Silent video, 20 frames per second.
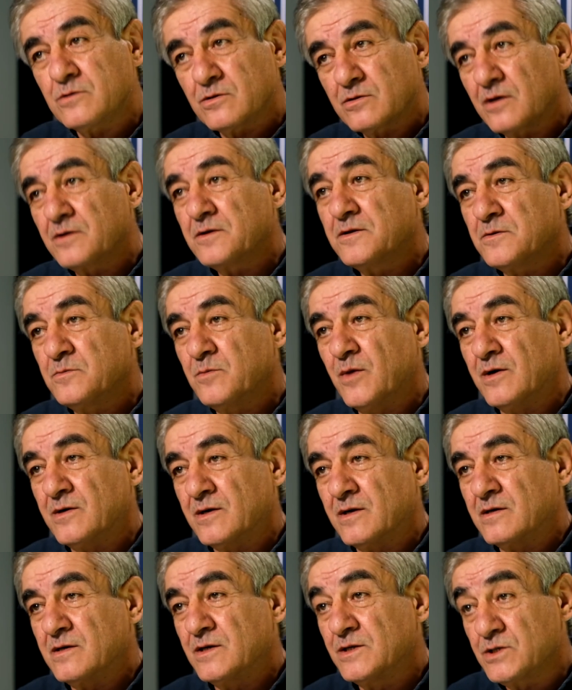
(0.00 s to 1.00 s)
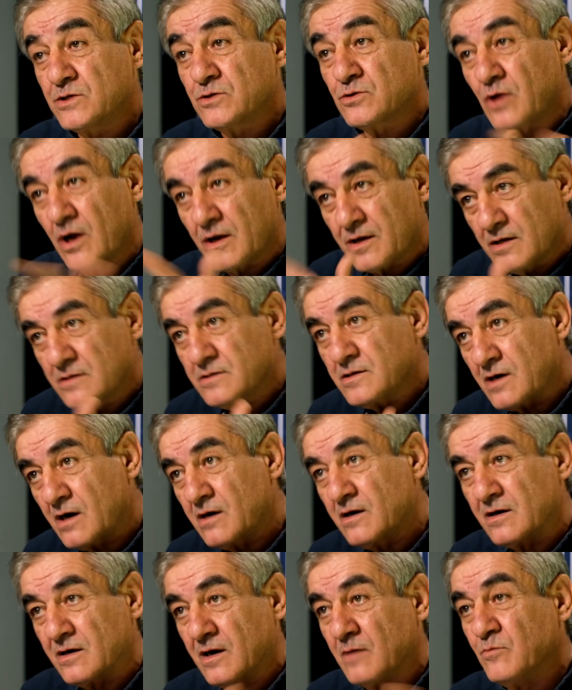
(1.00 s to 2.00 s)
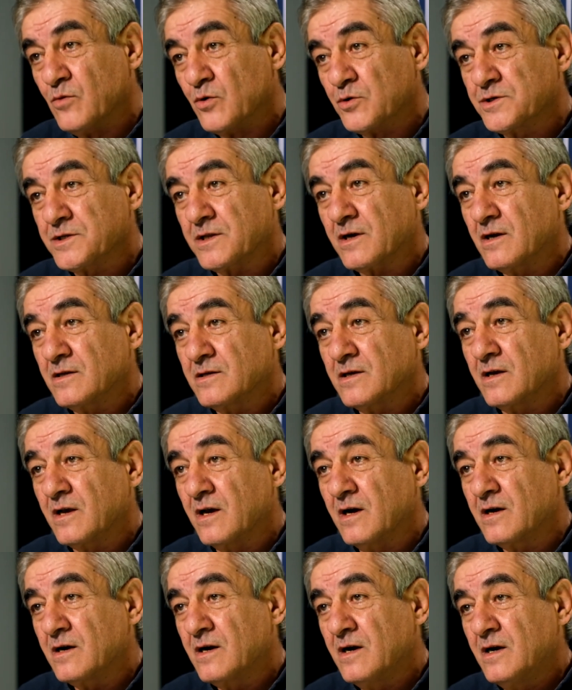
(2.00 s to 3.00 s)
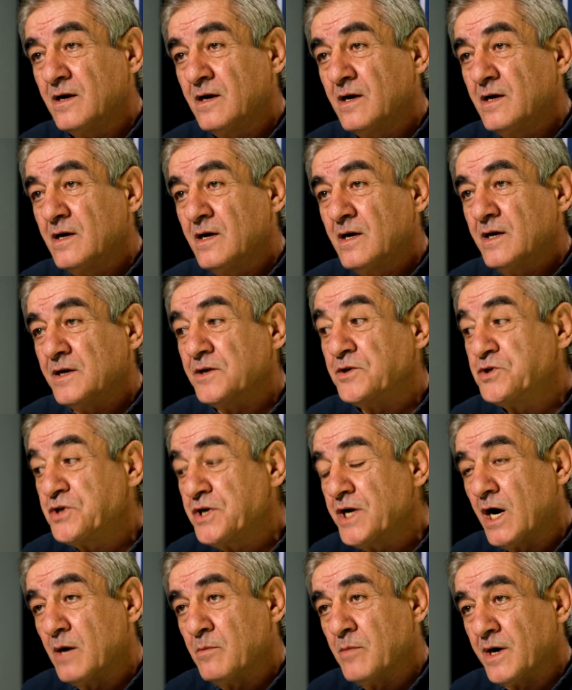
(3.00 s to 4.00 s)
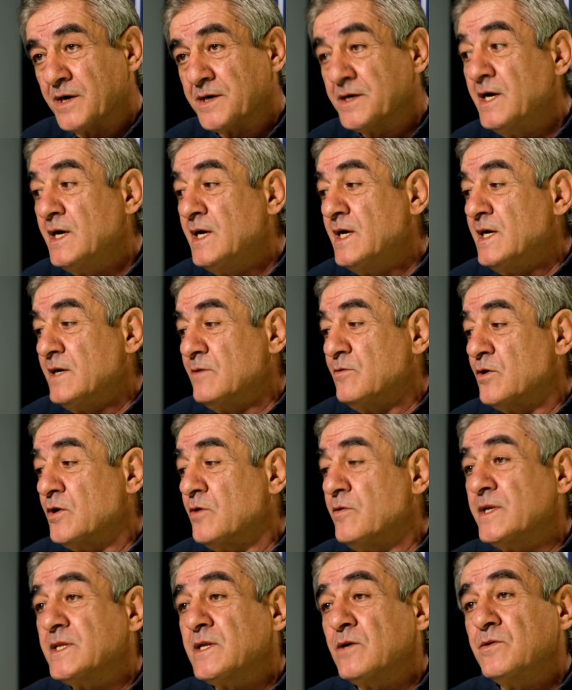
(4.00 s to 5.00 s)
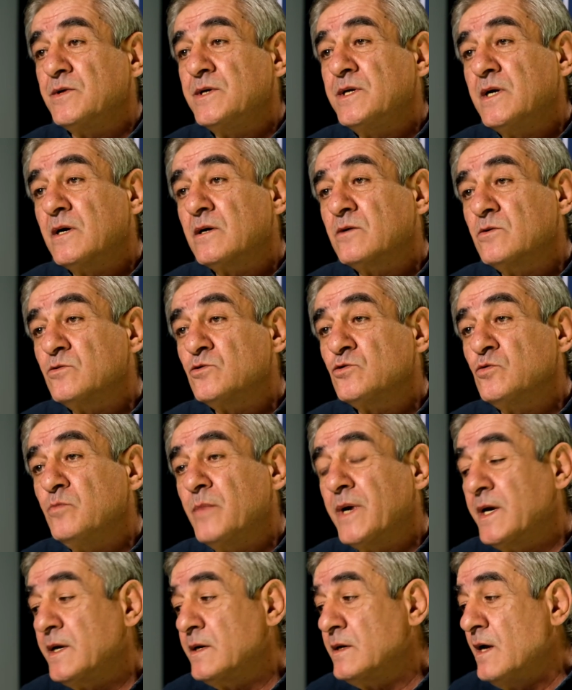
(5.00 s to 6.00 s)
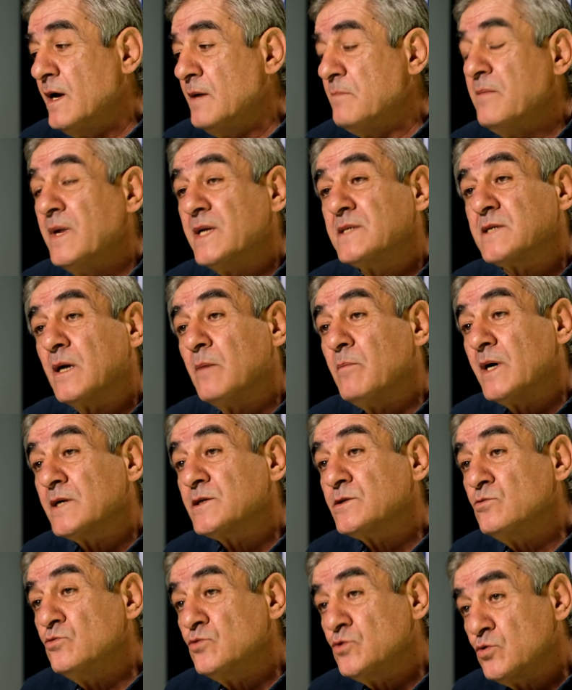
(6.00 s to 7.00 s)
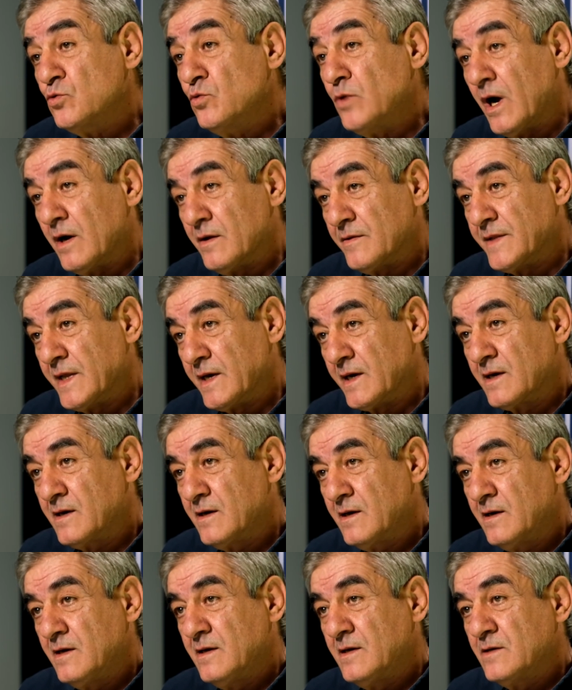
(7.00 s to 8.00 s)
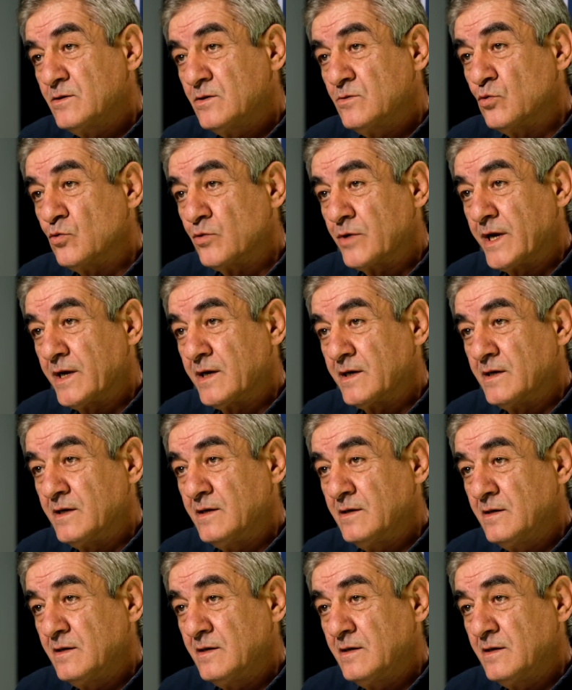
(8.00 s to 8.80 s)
They've clarified the entire strategy. But for what? Because they, the majority of Turks, wanted to legalize that